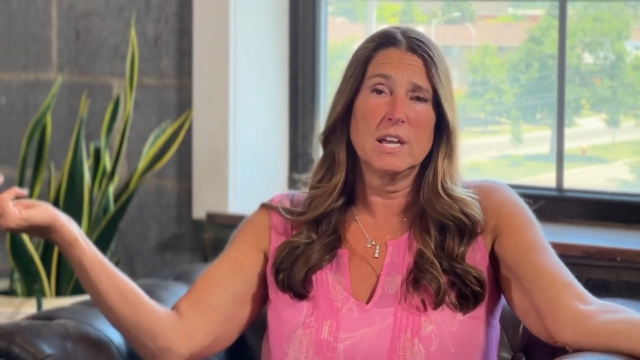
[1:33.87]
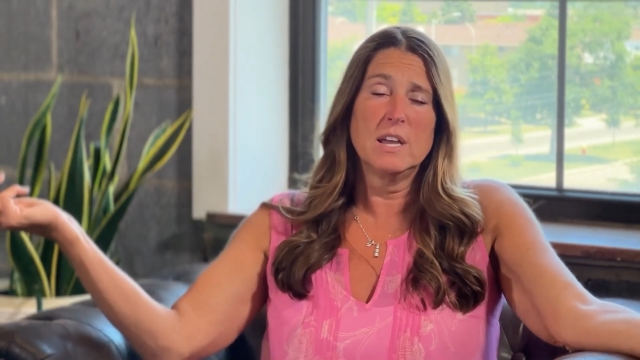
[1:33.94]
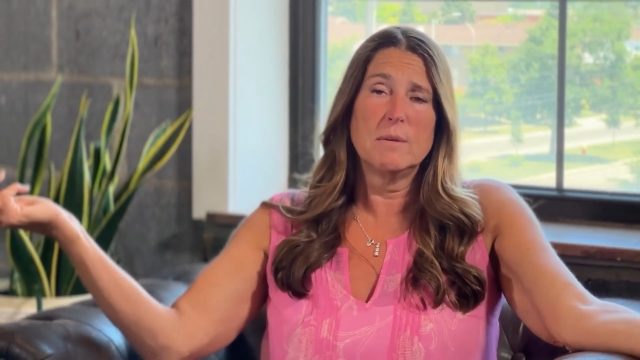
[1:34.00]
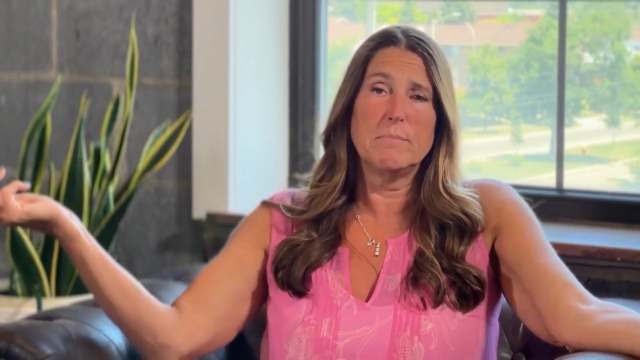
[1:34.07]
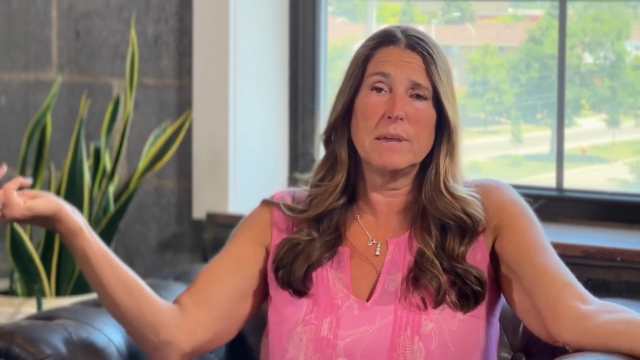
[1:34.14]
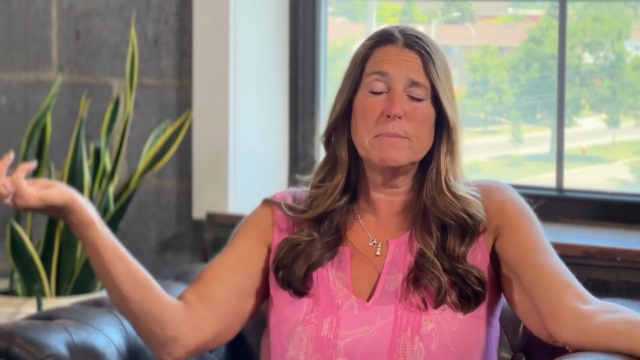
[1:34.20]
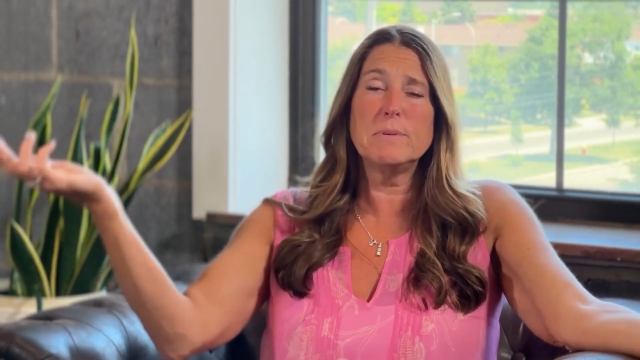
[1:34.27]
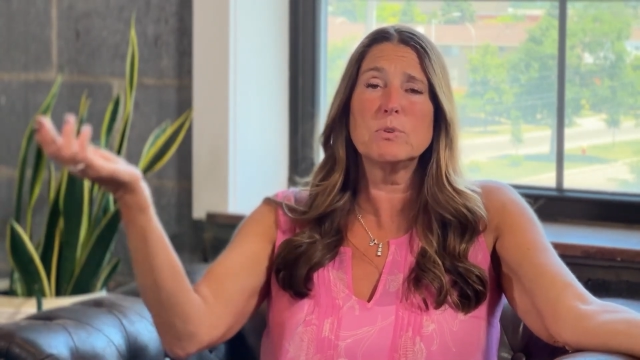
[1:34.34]

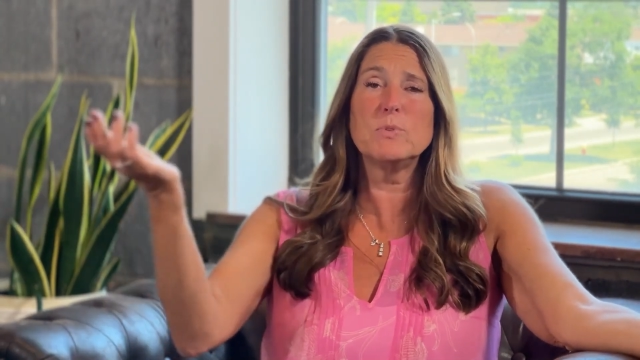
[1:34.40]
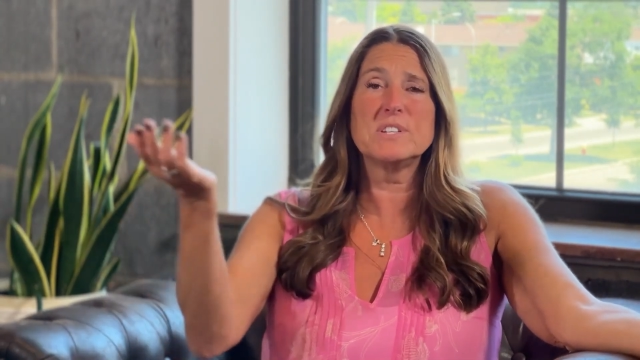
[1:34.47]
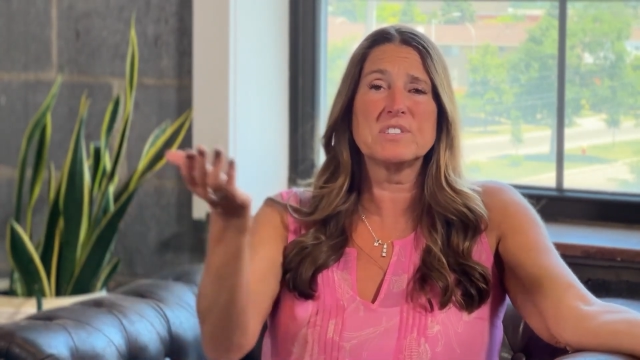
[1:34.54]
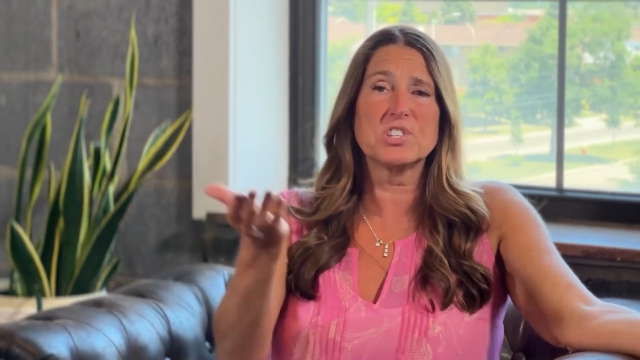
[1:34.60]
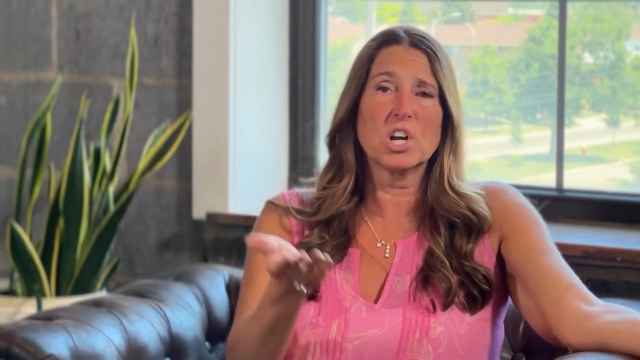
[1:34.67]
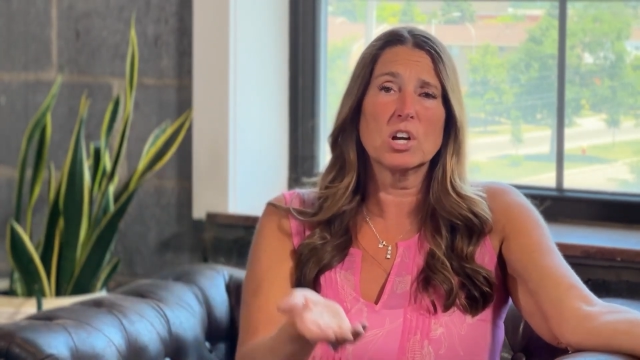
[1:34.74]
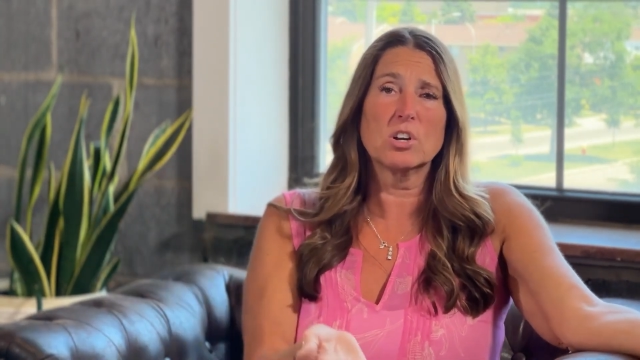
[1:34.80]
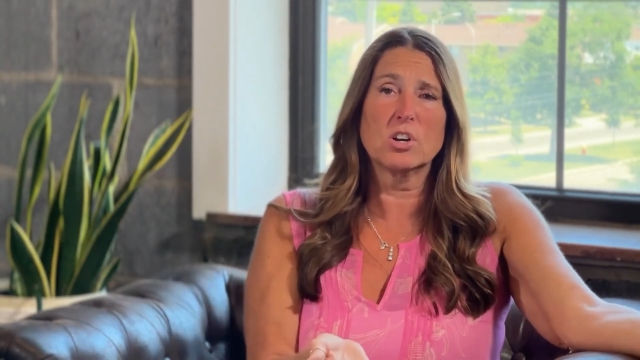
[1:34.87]
Maybe we
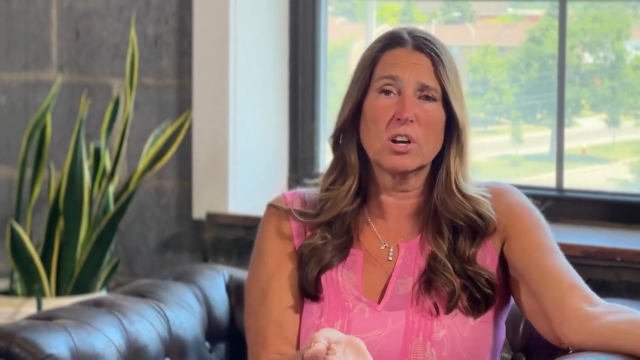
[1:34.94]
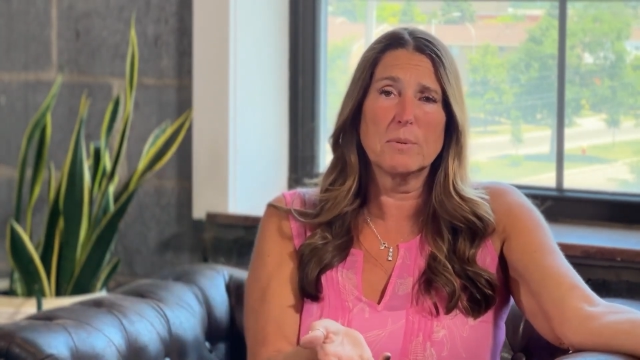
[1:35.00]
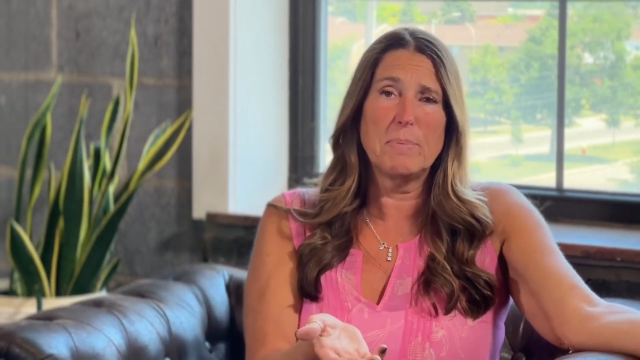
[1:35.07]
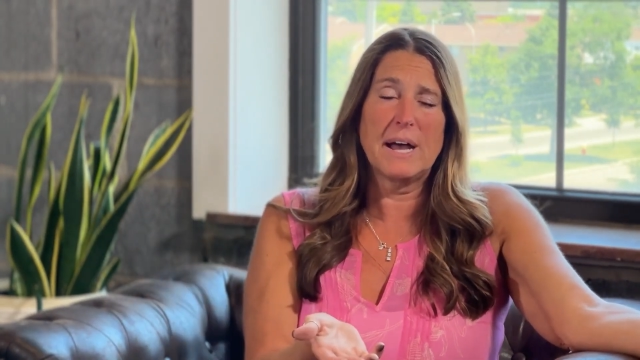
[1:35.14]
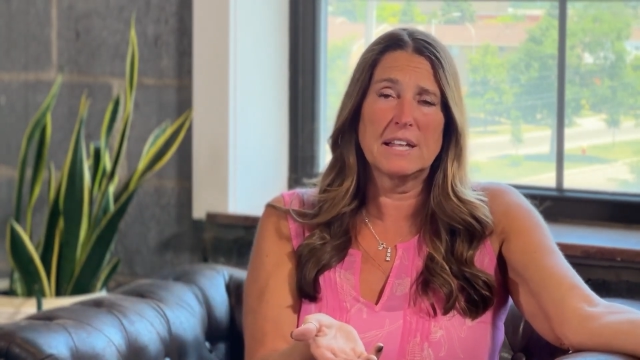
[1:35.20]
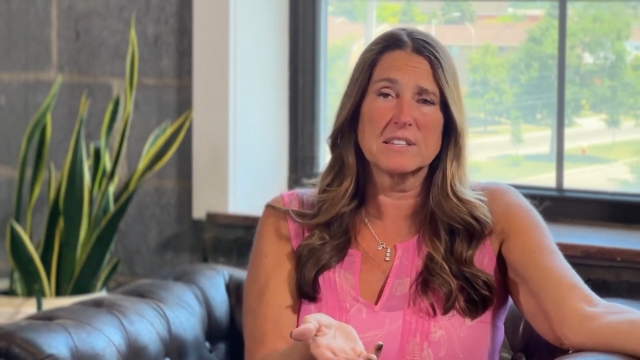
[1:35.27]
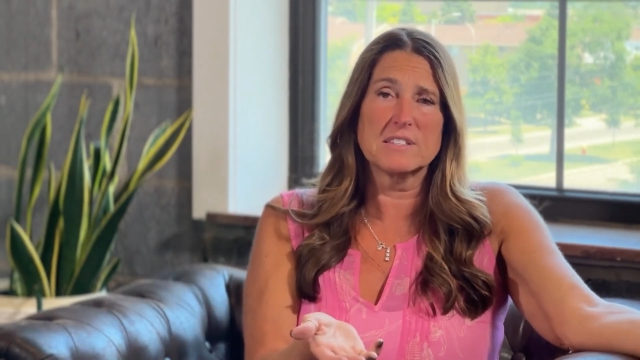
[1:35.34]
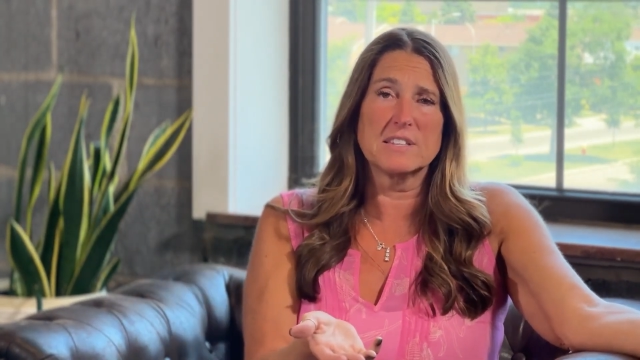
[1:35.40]
start her a
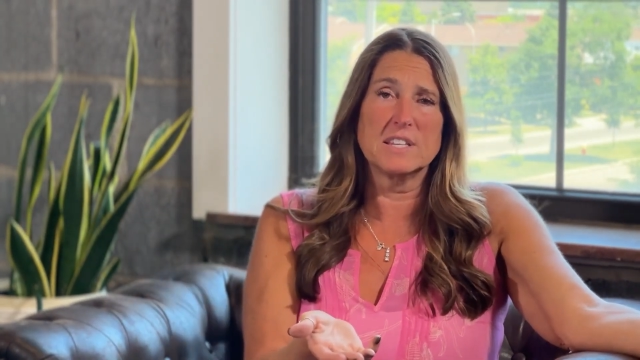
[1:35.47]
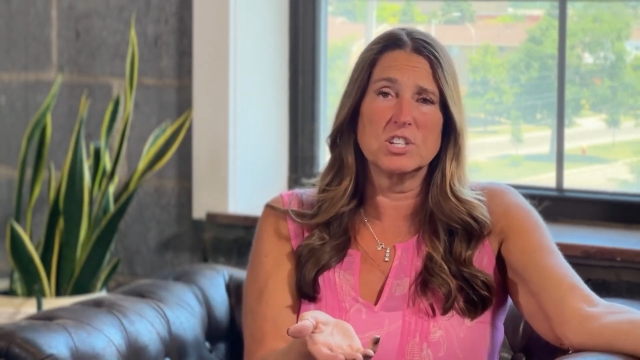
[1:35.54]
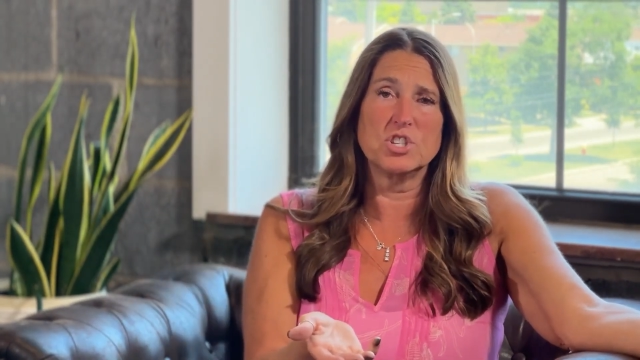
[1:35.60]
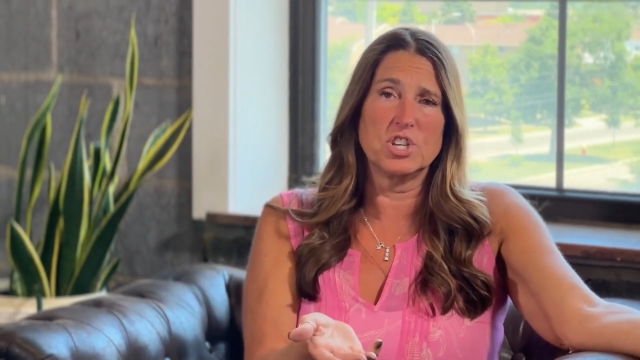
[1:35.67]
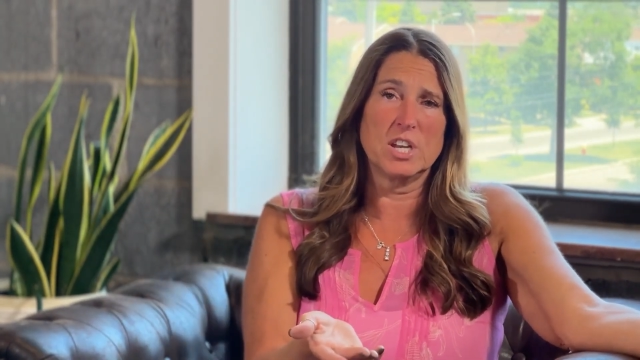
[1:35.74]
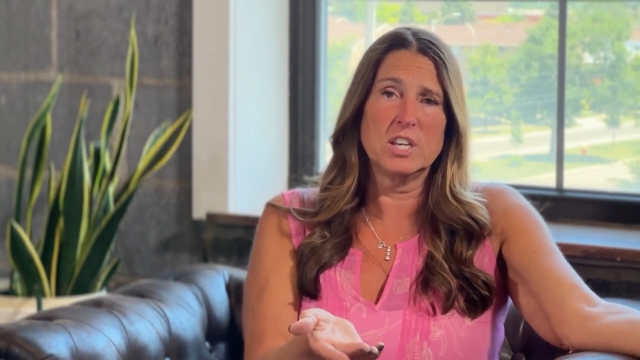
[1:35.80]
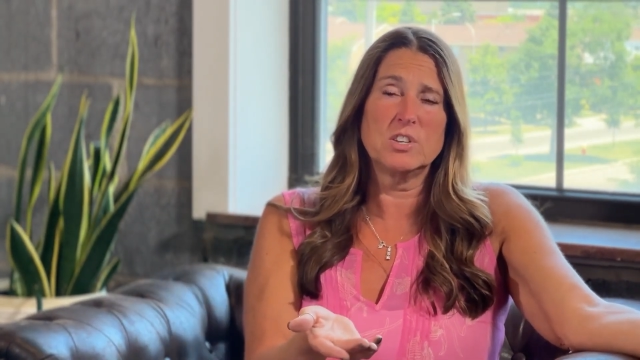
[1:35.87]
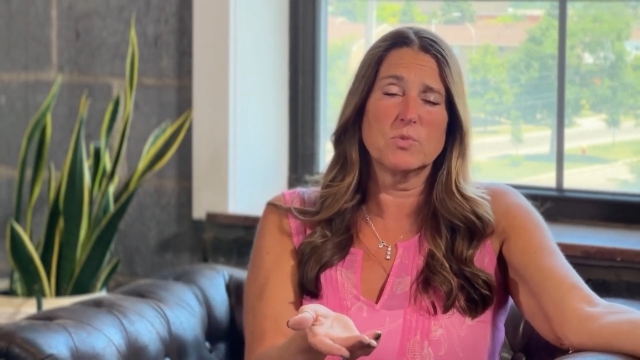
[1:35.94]
policy in
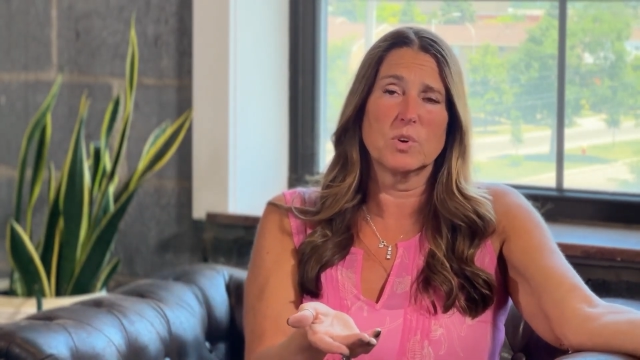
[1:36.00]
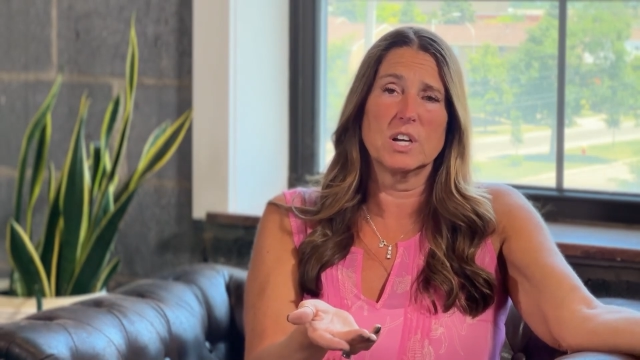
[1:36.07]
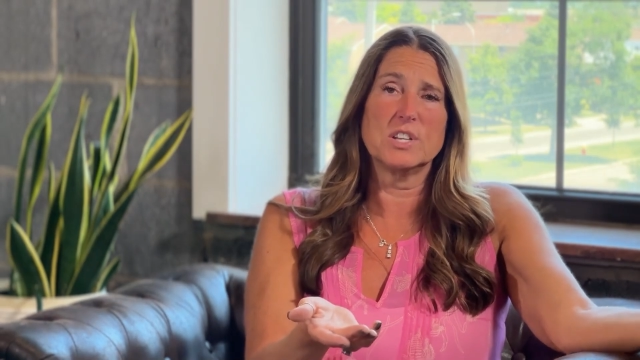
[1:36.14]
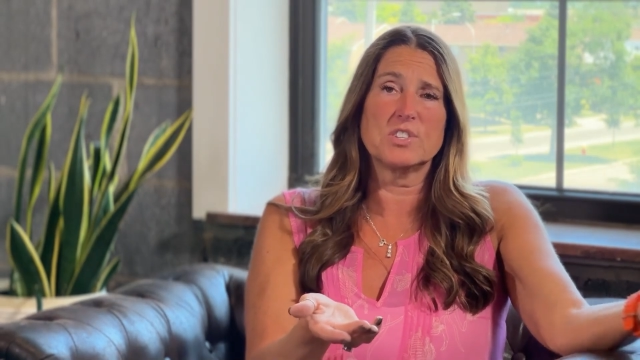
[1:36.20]
January